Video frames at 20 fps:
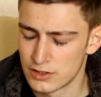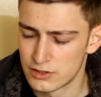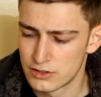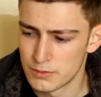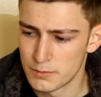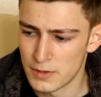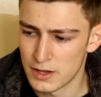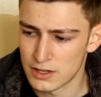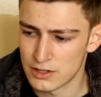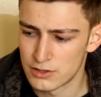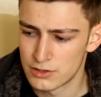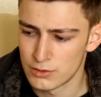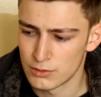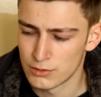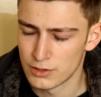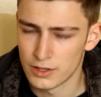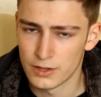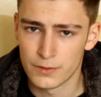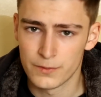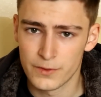to make
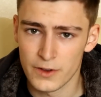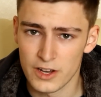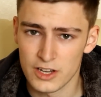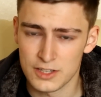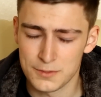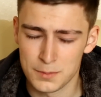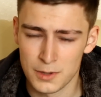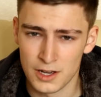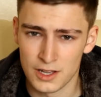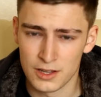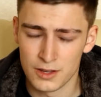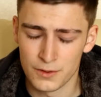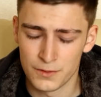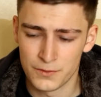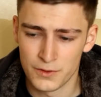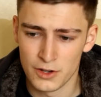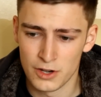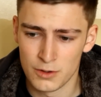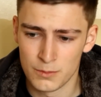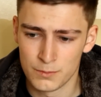sure that the first part of the
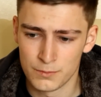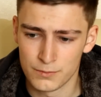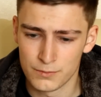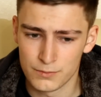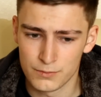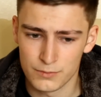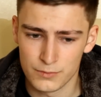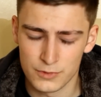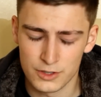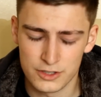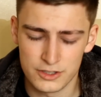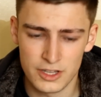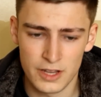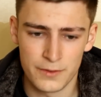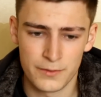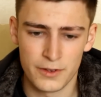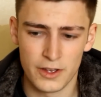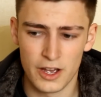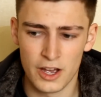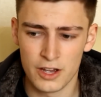film, the
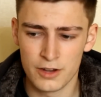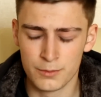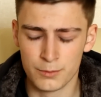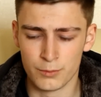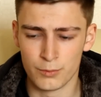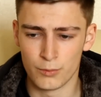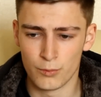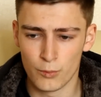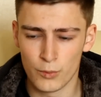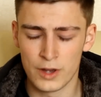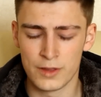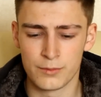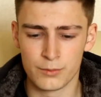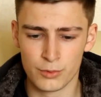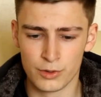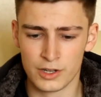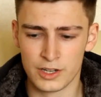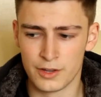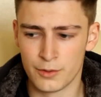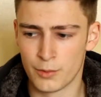stuff at home, went
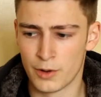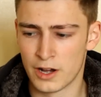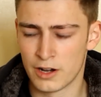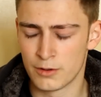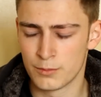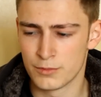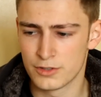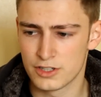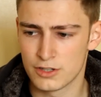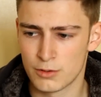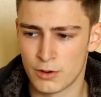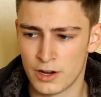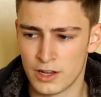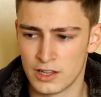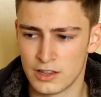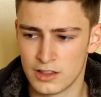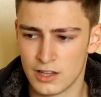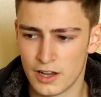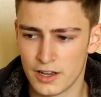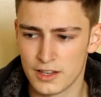really well and was quite
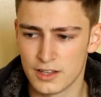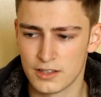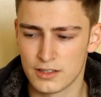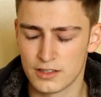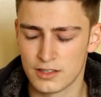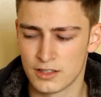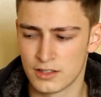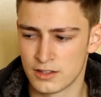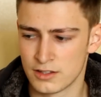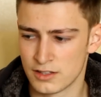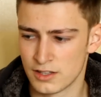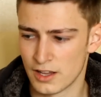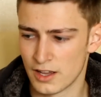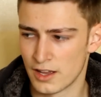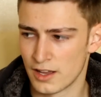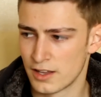light and